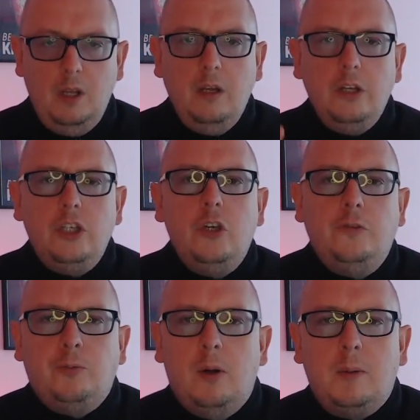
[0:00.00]

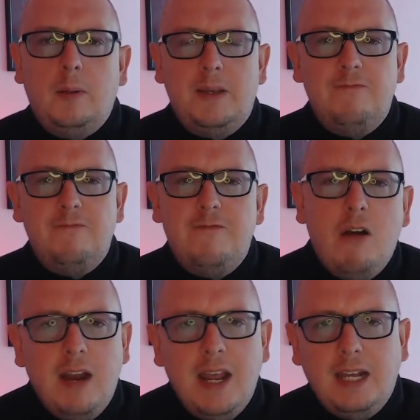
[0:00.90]
You've probably been
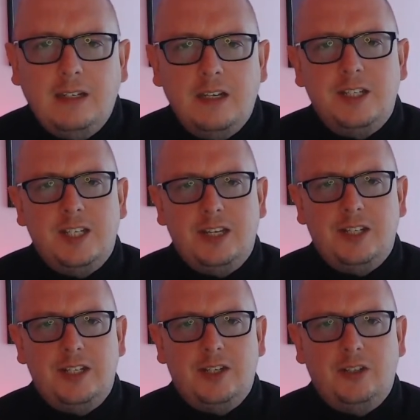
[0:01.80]
very
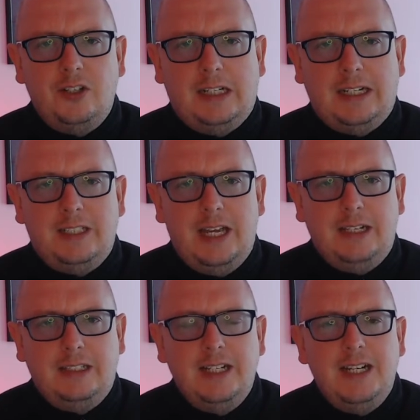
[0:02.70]
inconsistent on your LinkedIn.
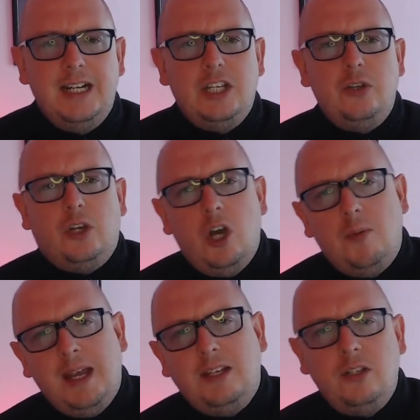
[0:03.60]
You come
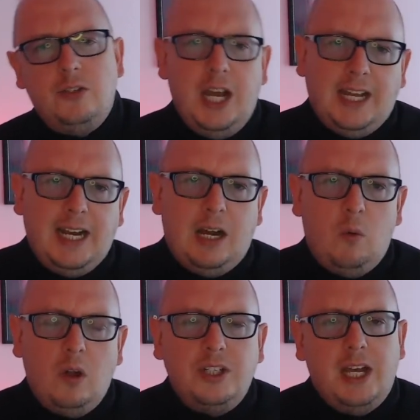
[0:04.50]
in, you check it out
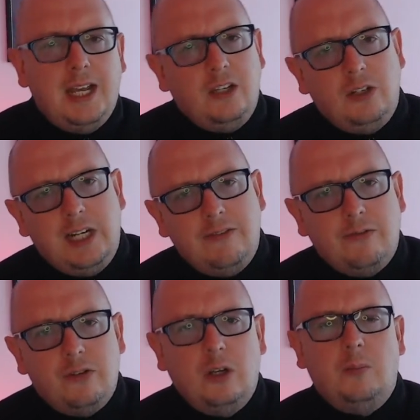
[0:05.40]
one day, you leave it
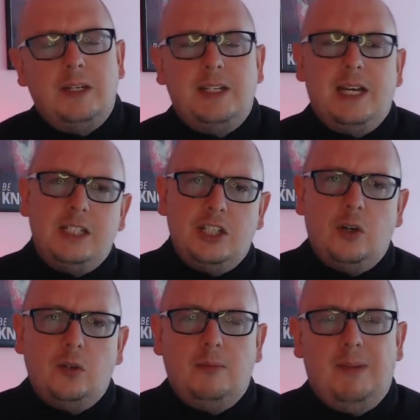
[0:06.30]
for a couple of days and
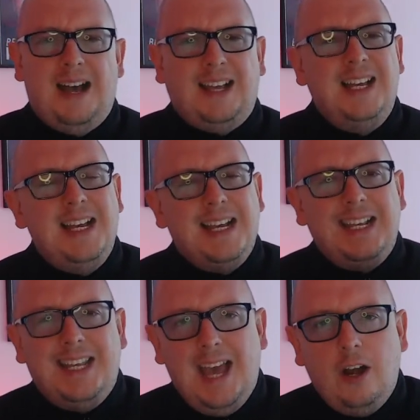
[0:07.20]
don't come back.
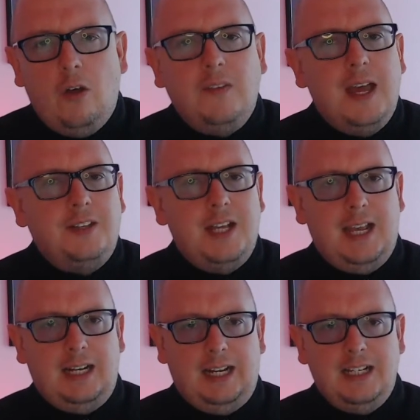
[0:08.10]
Get on there
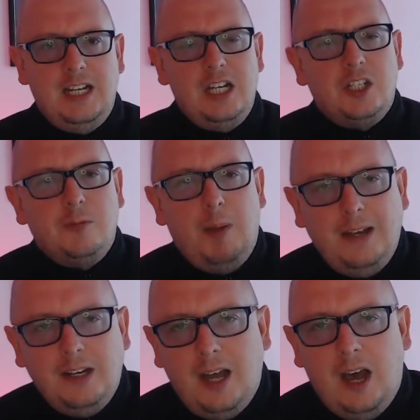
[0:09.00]
daily.
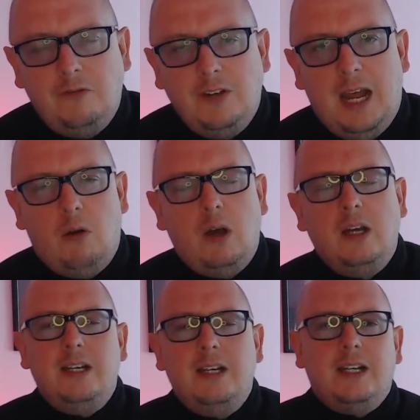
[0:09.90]
Spend half an
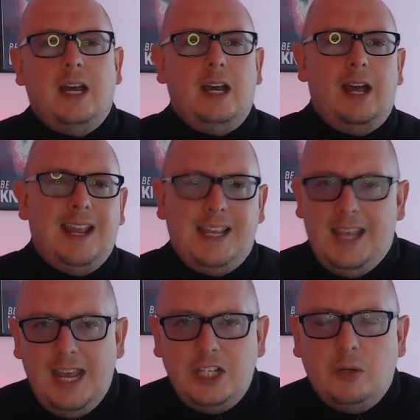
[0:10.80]
hour
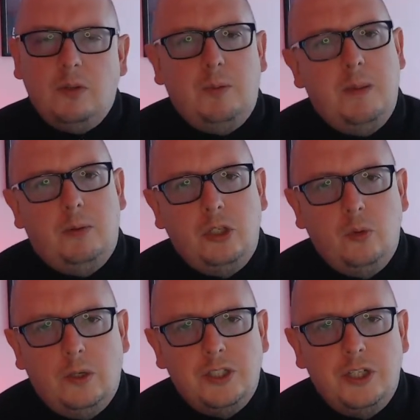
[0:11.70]
engaging with people you
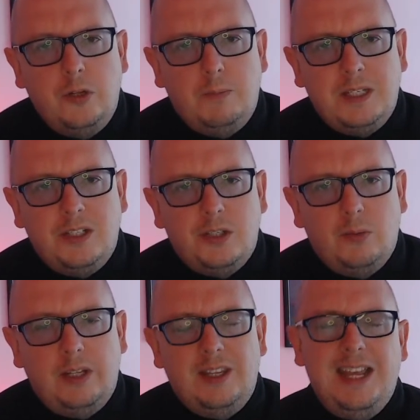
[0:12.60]
want to do business
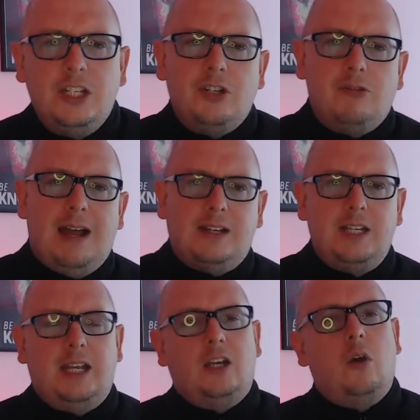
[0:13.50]
with,
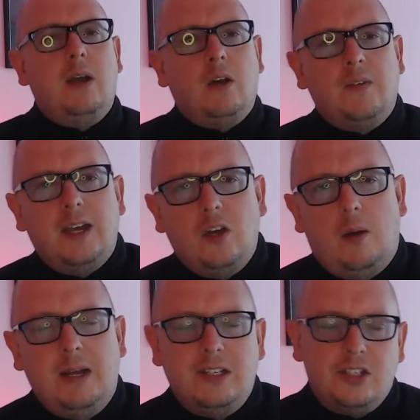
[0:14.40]
interacting, going on their
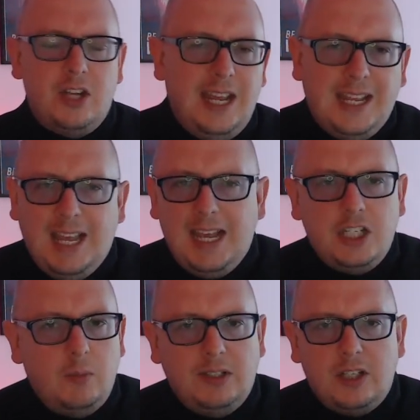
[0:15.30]
comments,
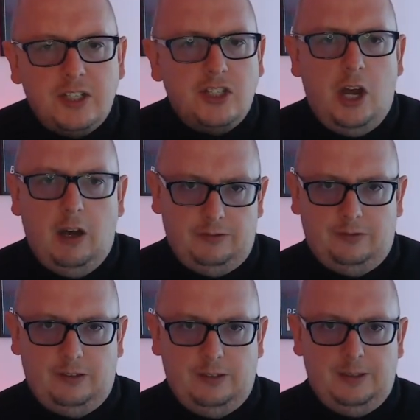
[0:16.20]
engaging with their stuff.
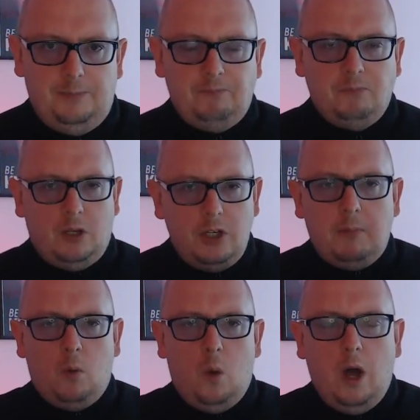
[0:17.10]

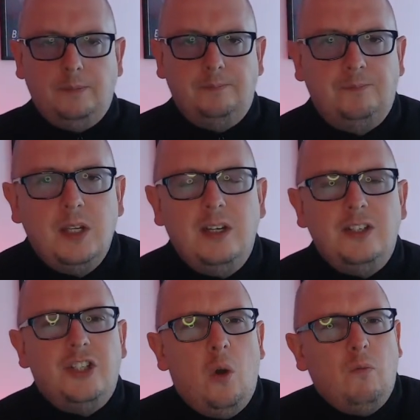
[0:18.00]
Number one,
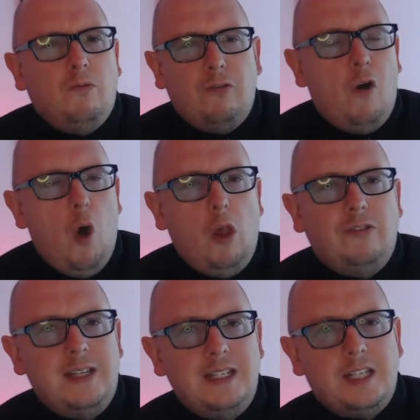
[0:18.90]
don't fall
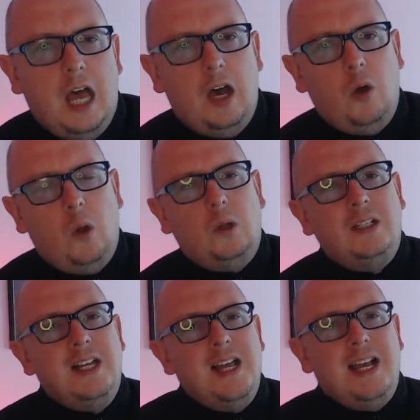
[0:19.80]
for this whole
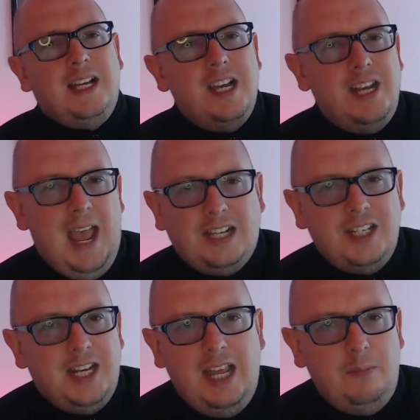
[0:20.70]
connect
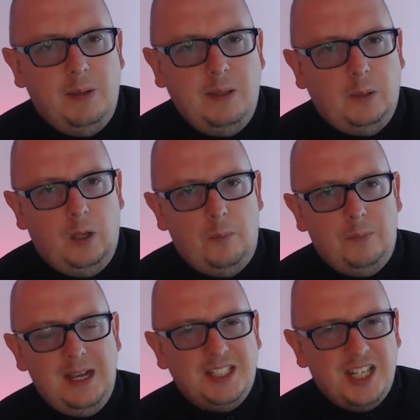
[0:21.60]
and hit people up.
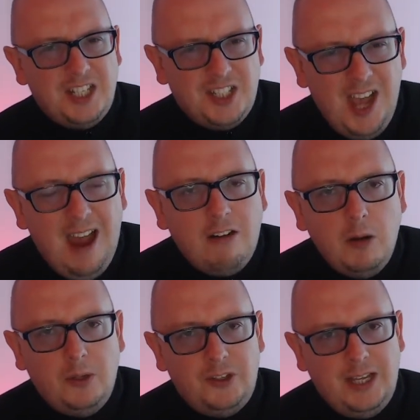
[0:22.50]
It's a
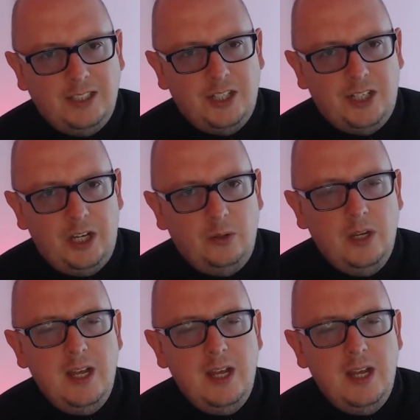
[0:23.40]
terrible thing to do.